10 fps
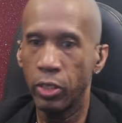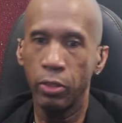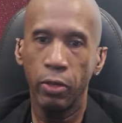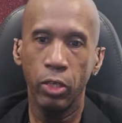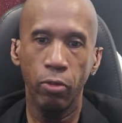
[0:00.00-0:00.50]

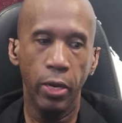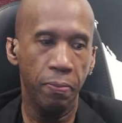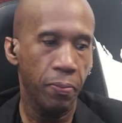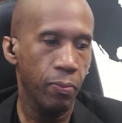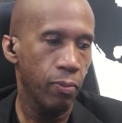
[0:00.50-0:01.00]
that's right.
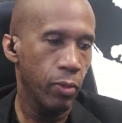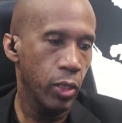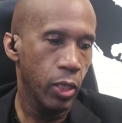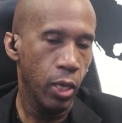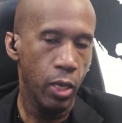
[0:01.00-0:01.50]

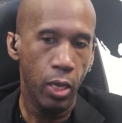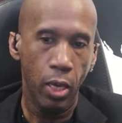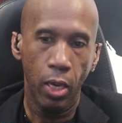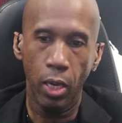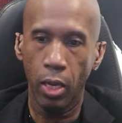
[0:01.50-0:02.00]

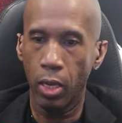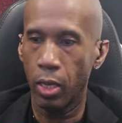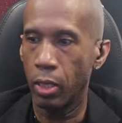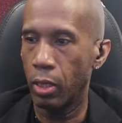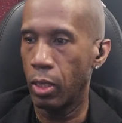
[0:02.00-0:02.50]

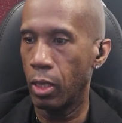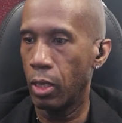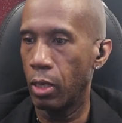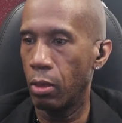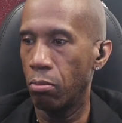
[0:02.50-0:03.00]
And
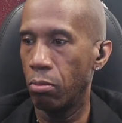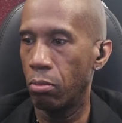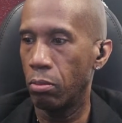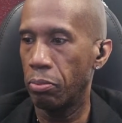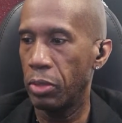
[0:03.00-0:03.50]

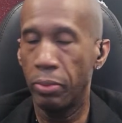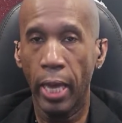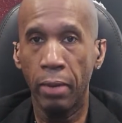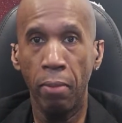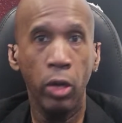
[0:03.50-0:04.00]
people
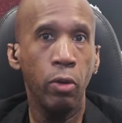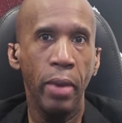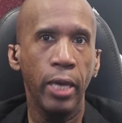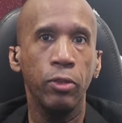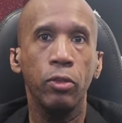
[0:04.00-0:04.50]
like Malcolm
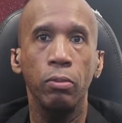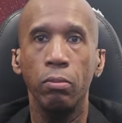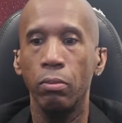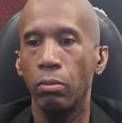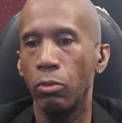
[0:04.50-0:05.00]
X.
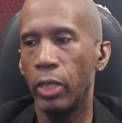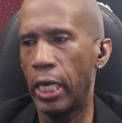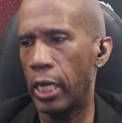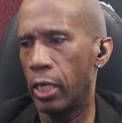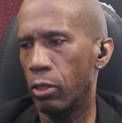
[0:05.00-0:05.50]
We
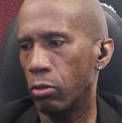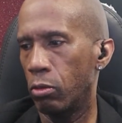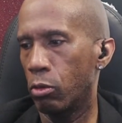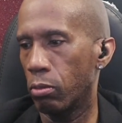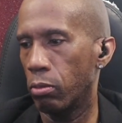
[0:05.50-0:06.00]
had
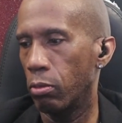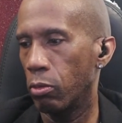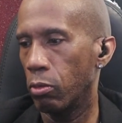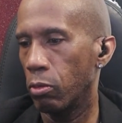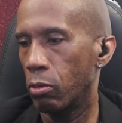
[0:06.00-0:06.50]

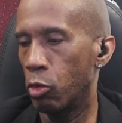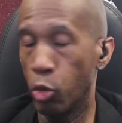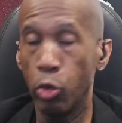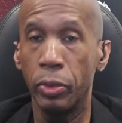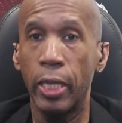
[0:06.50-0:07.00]

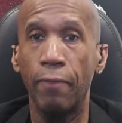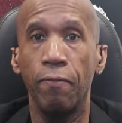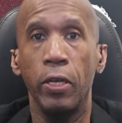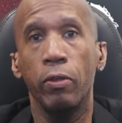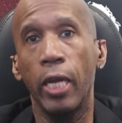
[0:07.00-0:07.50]
groups that
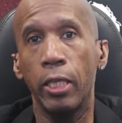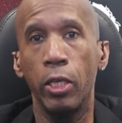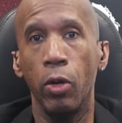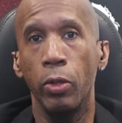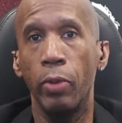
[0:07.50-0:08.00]
felt that the
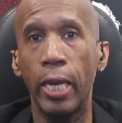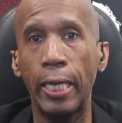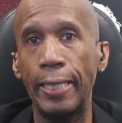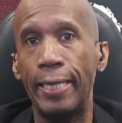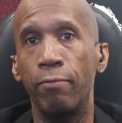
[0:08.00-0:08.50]
only way they
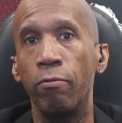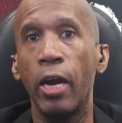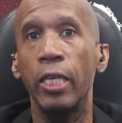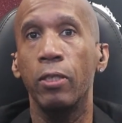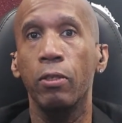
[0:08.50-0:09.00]
can get
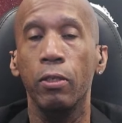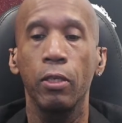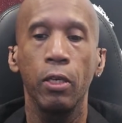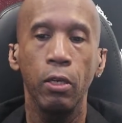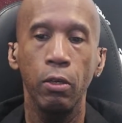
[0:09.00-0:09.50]
rights
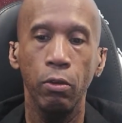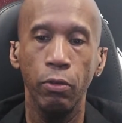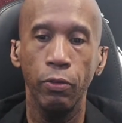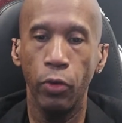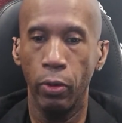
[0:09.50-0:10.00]

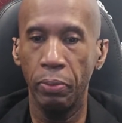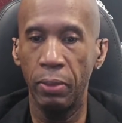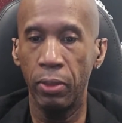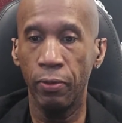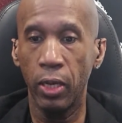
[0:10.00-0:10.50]
for
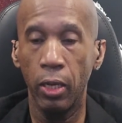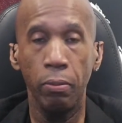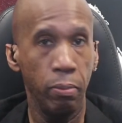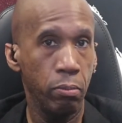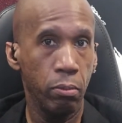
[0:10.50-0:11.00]
people of color,
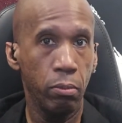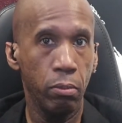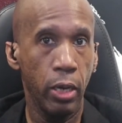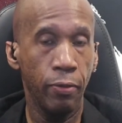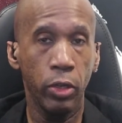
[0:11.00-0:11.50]

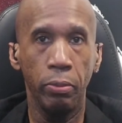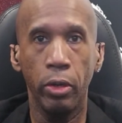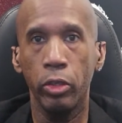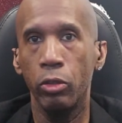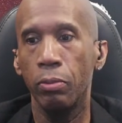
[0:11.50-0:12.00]
African
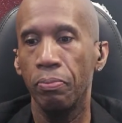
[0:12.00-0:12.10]
Americans,